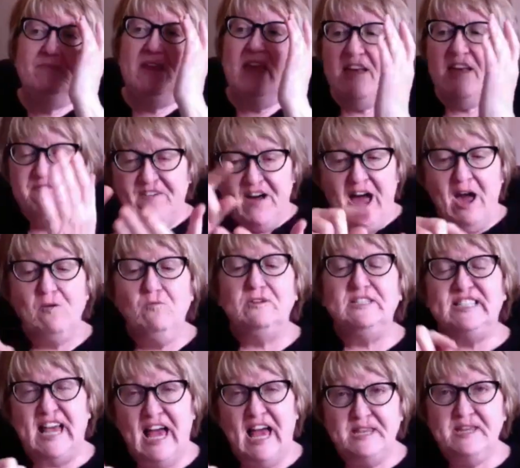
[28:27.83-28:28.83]
if I
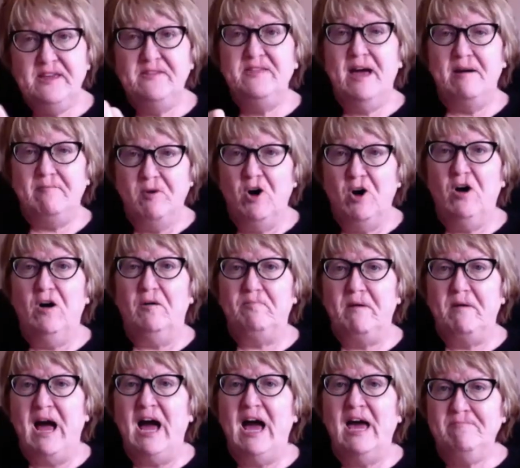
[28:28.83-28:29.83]
was adding them up,
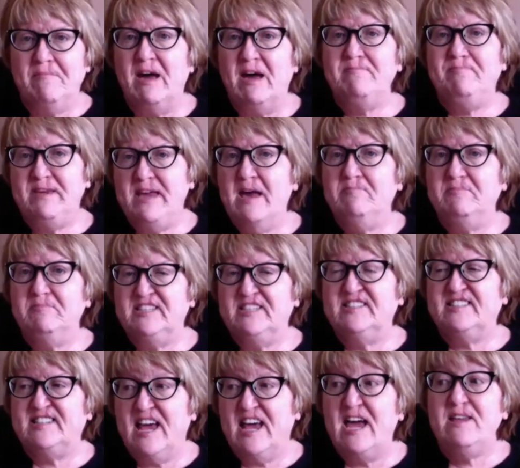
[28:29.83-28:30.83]
I might be able to
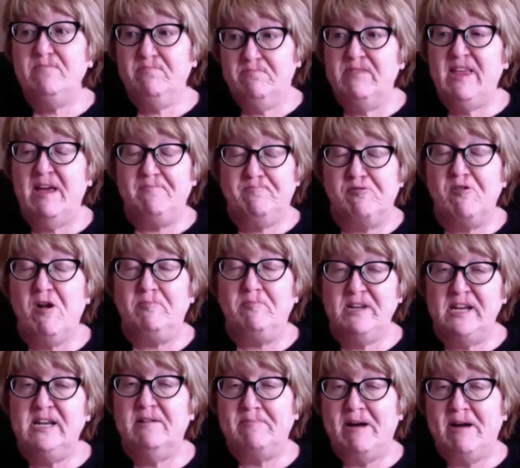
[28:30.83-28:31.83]
say they're probably
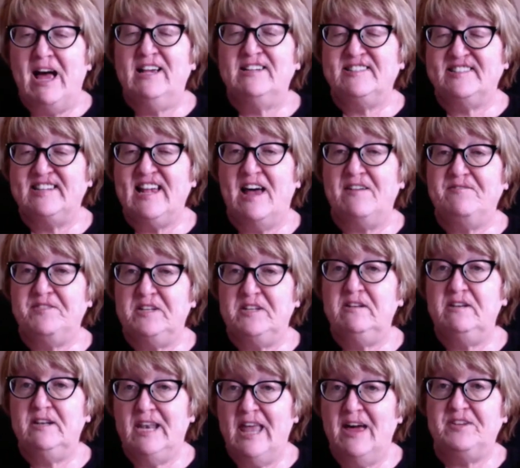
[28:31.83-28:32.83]
in about a 7
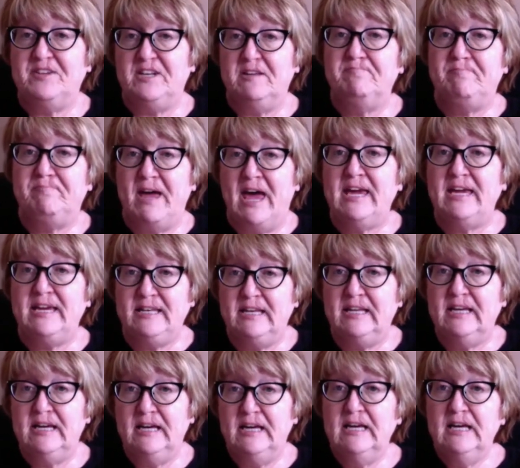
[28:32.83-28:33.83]
level of pain
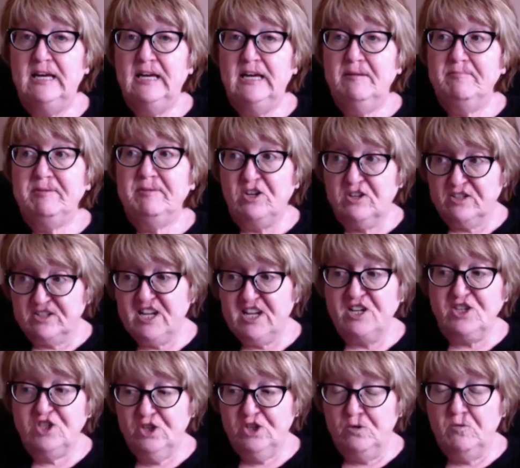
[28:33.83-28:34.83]
because they're
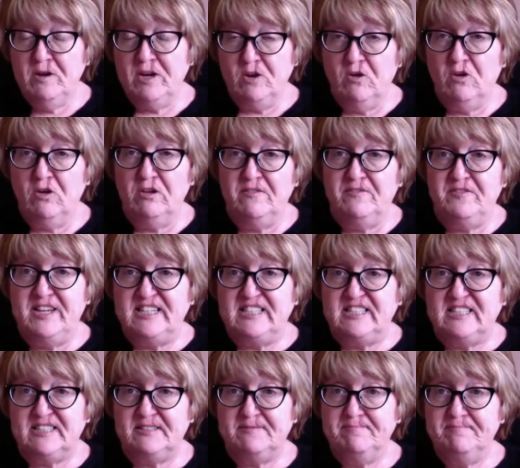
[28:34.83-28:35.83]
doing all of
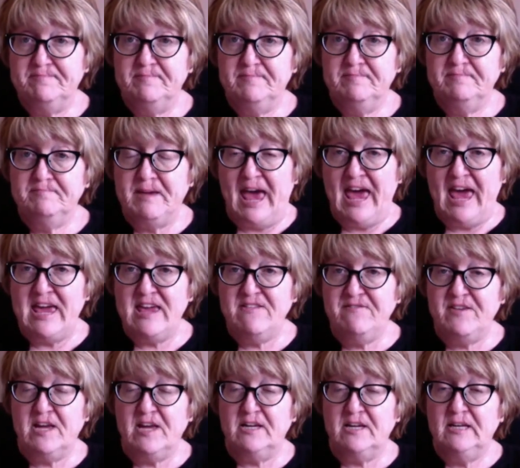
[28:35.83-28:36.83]
this
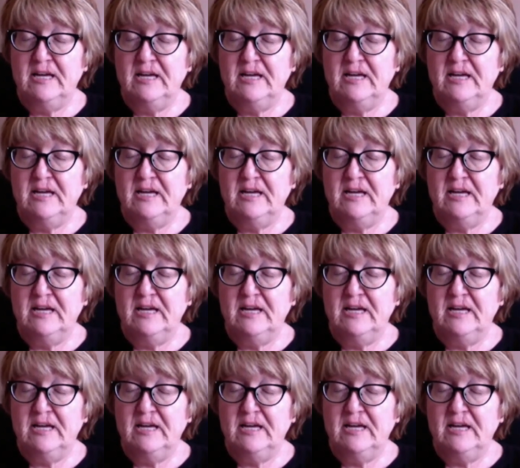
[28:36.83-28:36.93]
behavior.